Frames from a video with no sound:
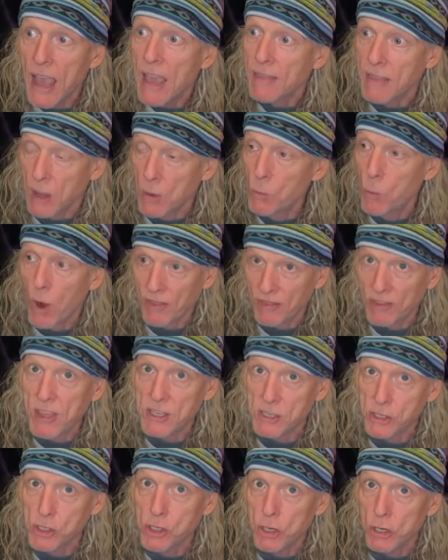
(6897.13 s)
than what
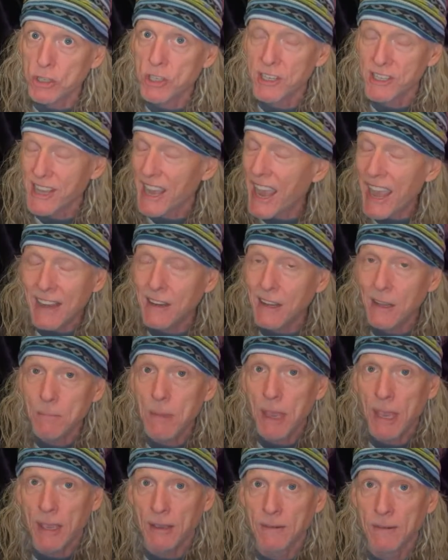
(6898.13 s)
this church is handing
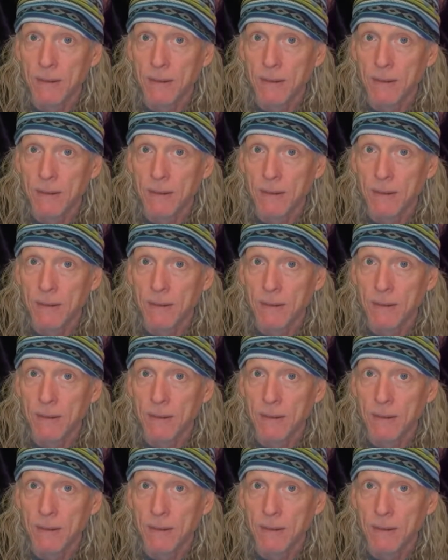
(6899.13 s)
me.